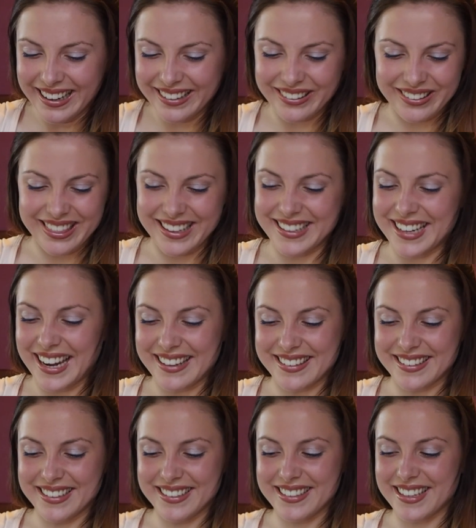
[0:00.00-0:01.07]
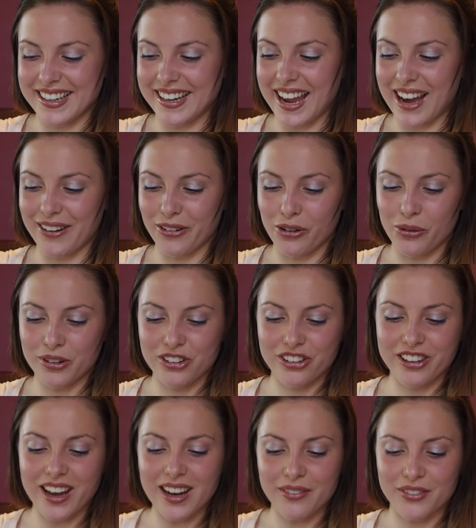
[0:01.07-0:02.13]
I don't think it has any scent at all, which
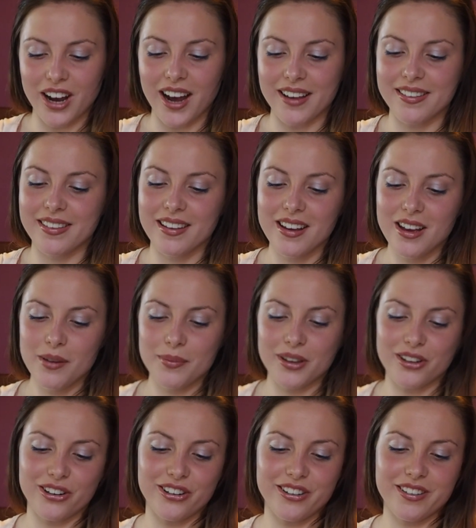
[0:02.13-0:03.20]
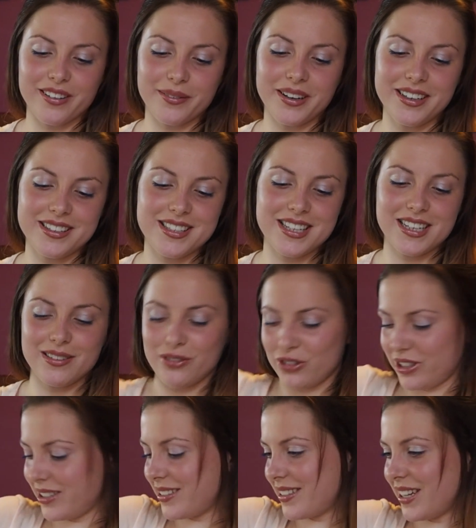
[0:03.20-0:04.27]
is kind of nice because I'm kind of sick of all
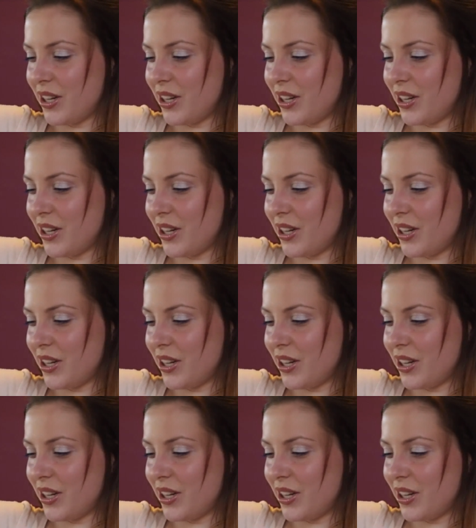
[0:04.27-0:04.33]
these